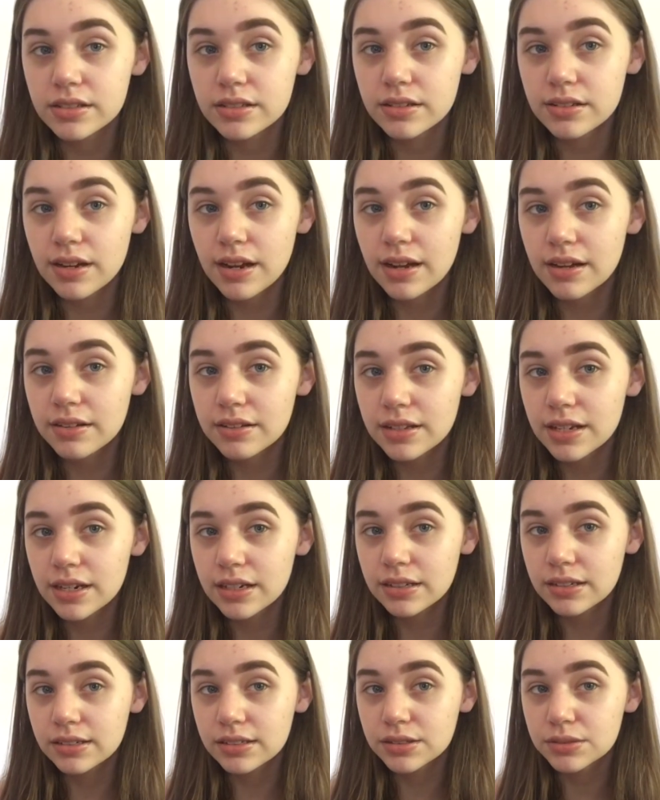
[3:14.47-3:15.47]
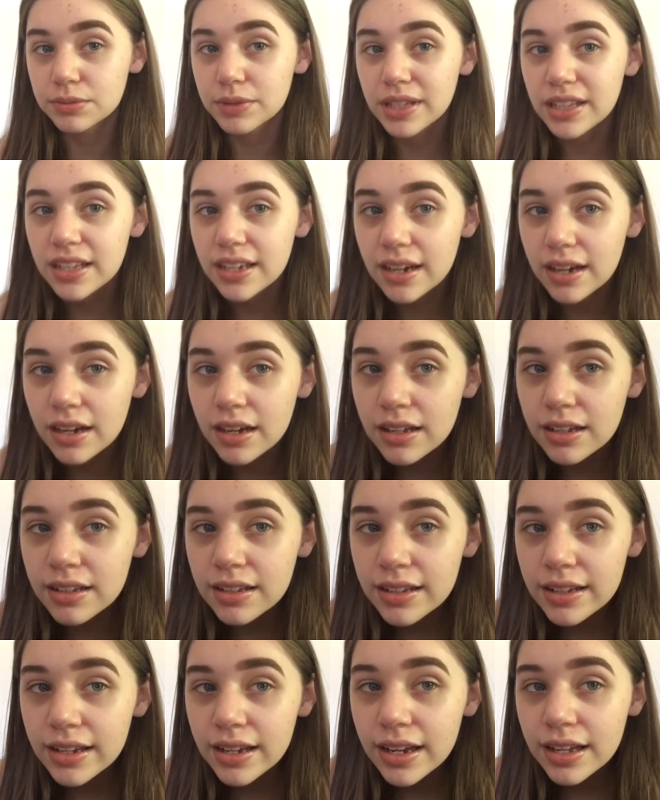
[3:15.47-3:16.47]
So now that it looks really
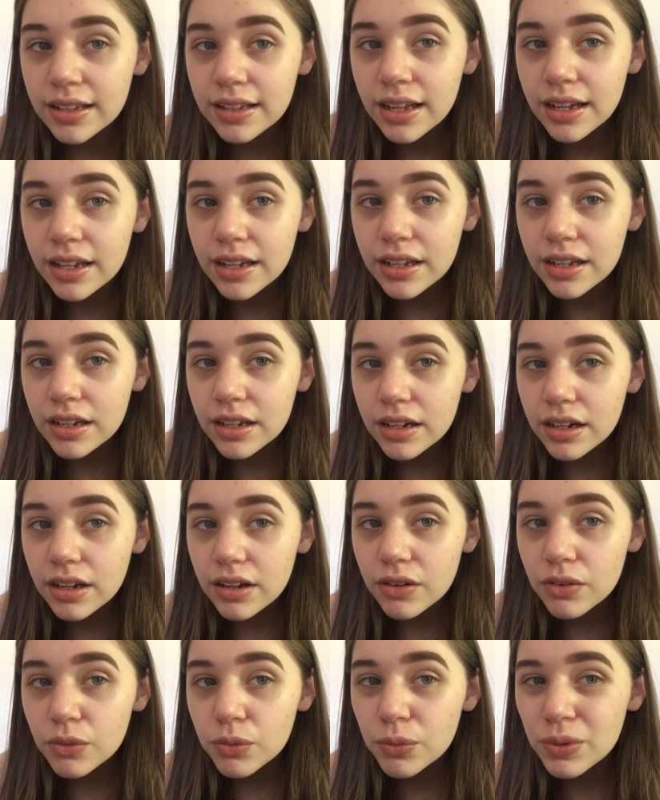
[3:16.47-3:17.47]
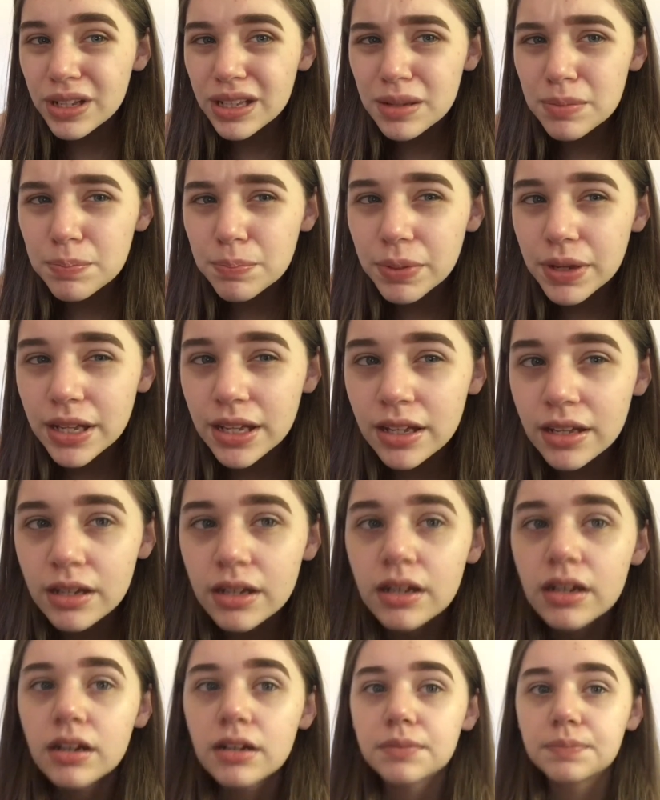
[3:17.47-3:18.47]
ugly and like really
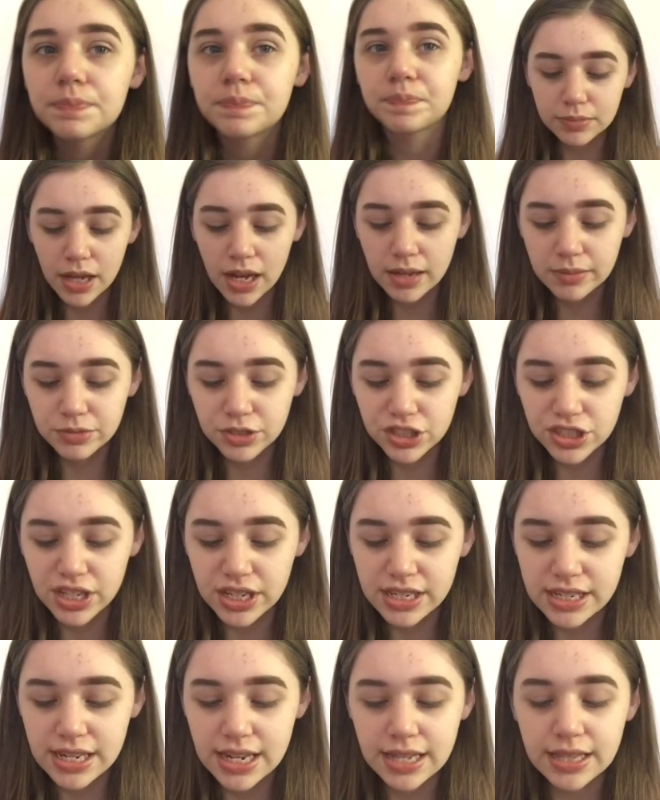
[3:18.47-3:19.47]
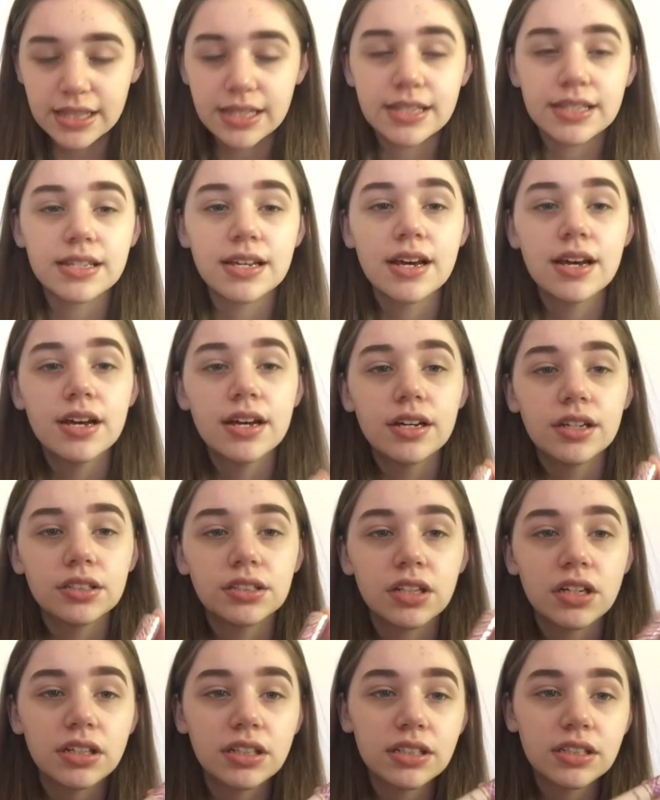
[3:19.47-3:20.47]
big, I'm just gonna take this
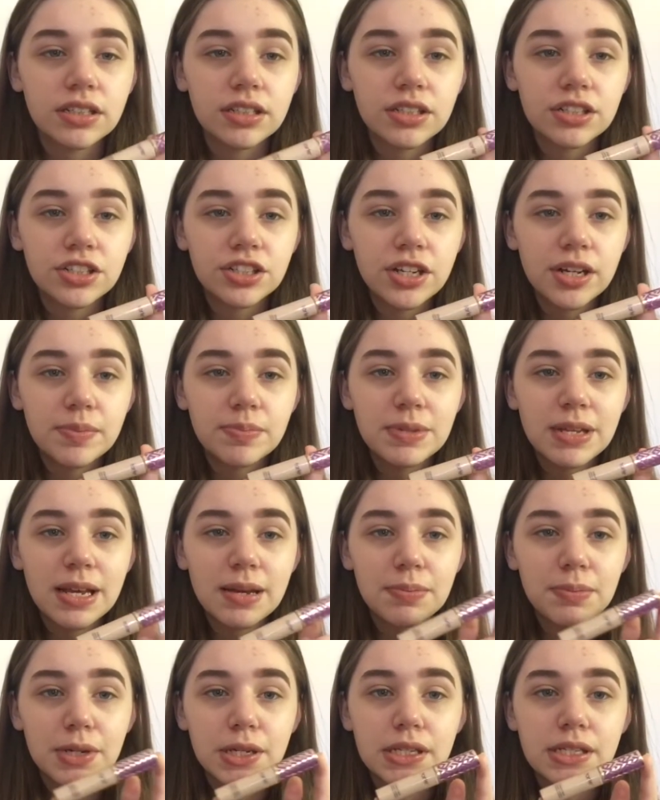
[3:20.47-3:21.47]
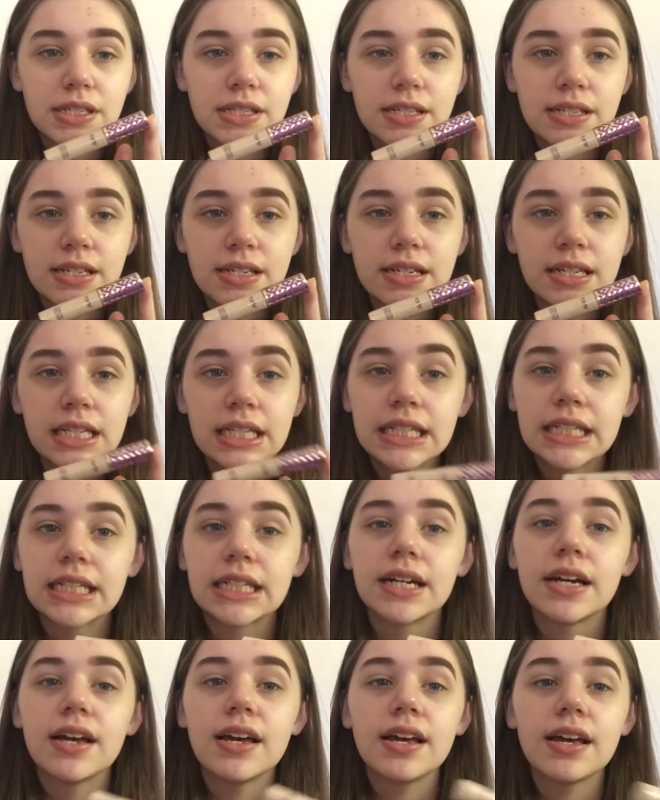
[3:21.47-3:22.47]
Tarte Shape Tape
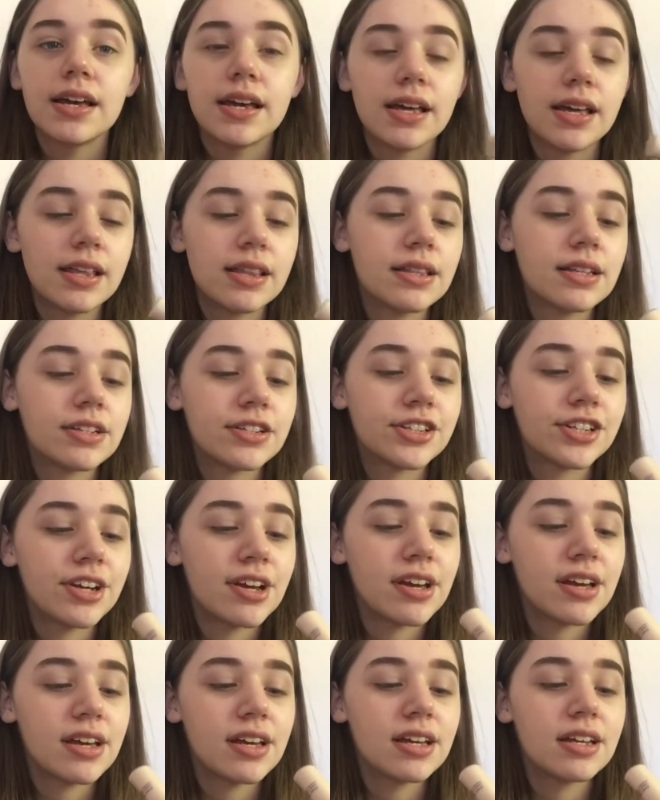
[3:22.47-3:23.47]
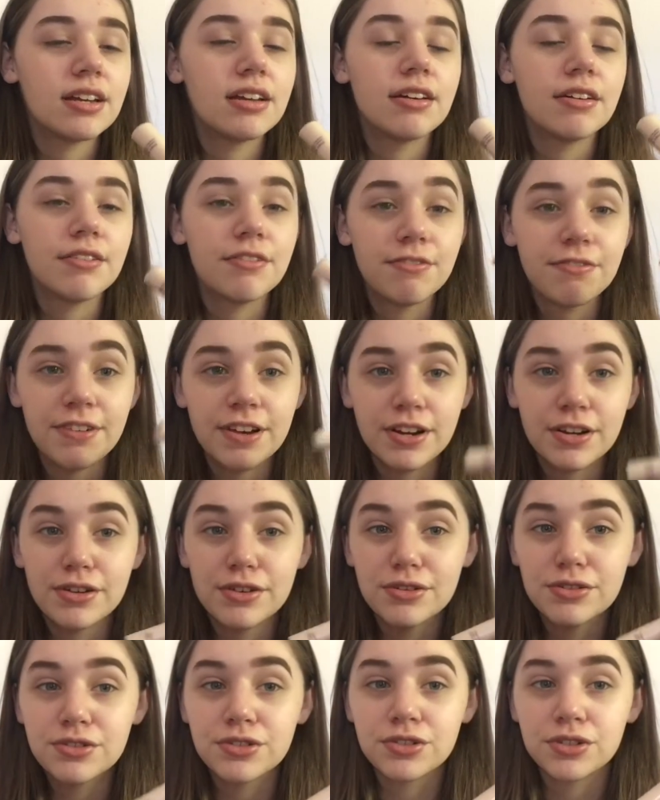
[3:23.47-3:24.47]
Concealer in the shade Fair
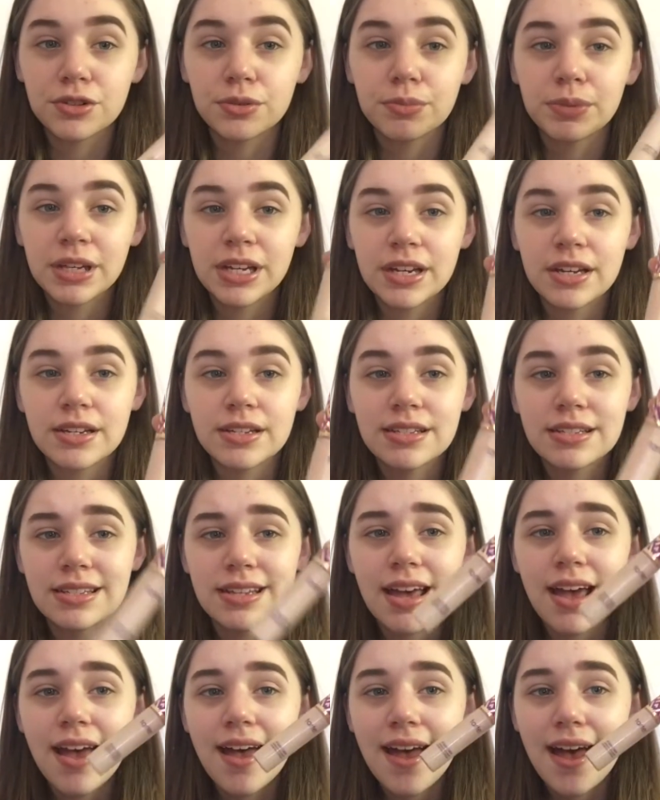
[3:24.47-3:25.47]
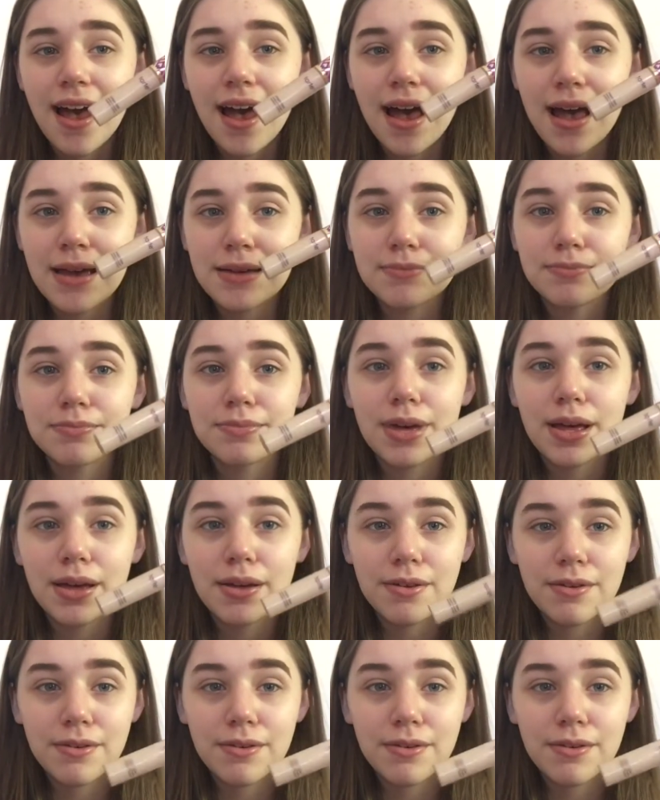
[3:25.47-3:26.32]
Neutral because I'm